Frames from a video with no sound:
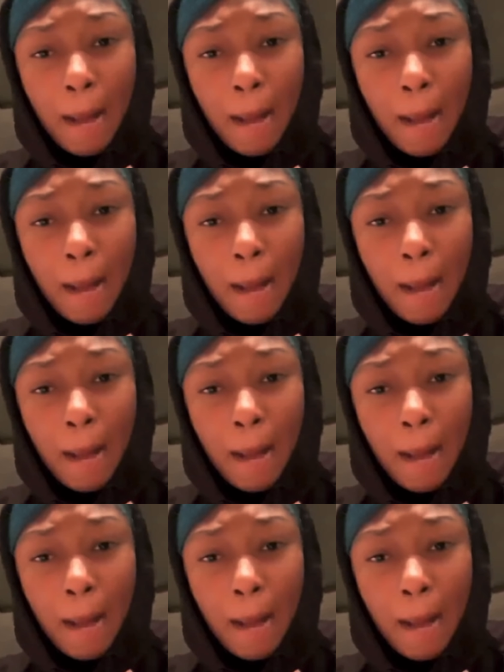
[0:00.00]

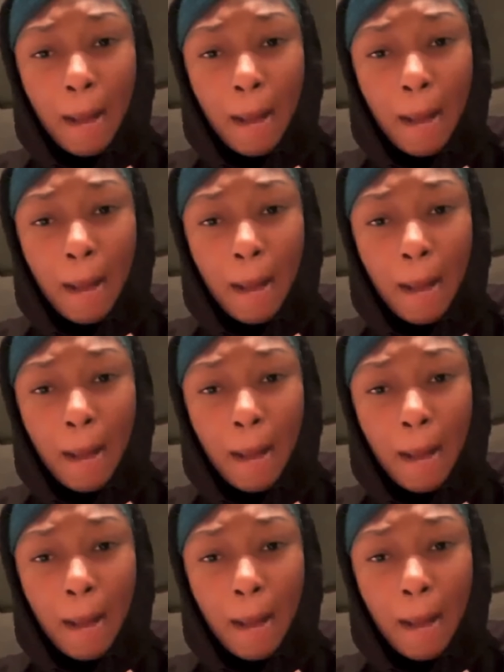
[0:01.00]

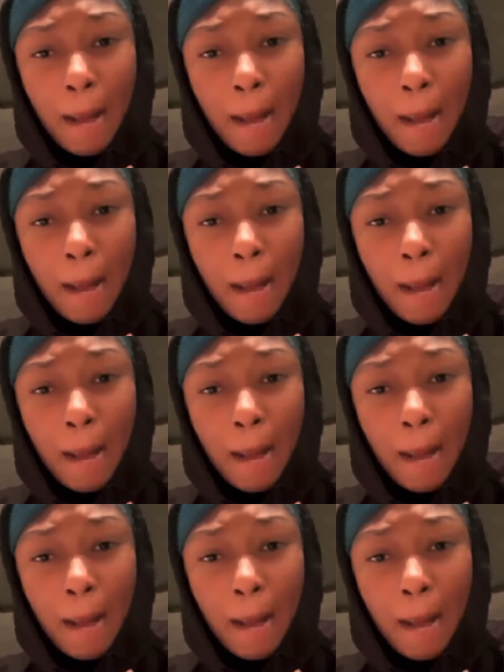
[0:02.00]

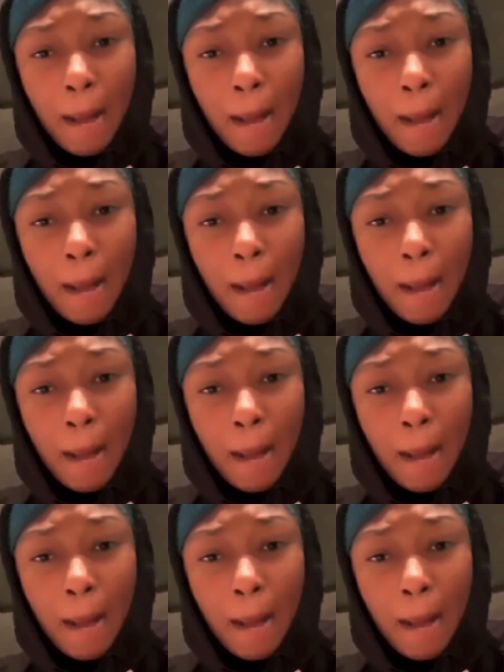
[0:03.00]
(not speaking)